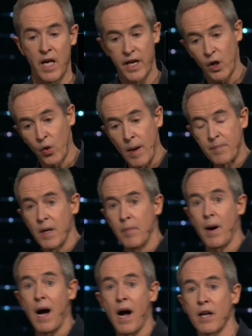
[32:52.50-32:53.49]
and he crept up
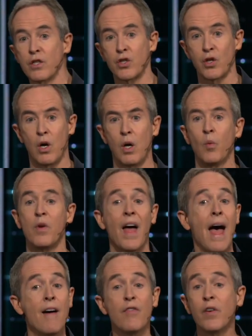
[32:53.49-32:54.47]
behind Saul with
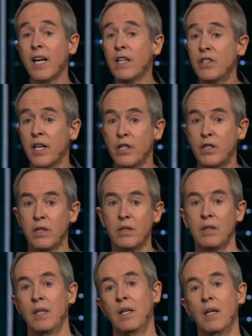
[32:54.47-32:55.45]
every
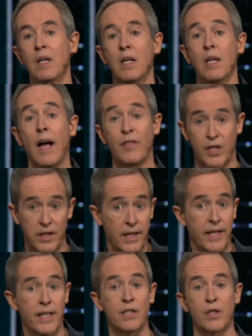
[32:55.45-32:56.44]
intention of
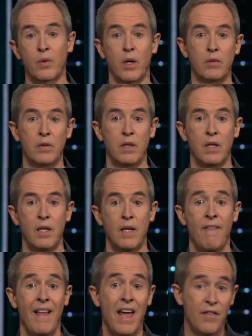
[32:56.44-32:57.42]
slitting his throat.
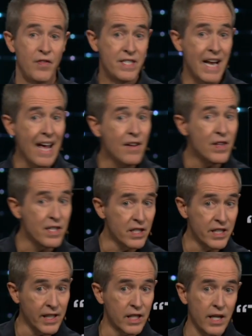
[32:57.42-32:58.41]
And if David is
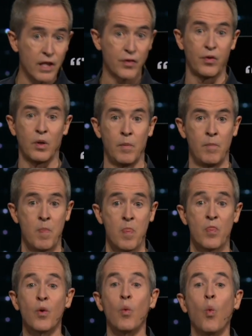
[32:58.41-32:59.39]
successful,
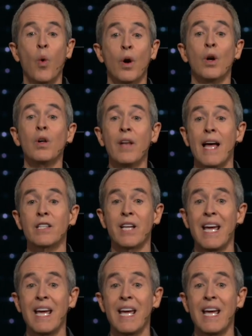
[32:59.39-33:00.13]
the world as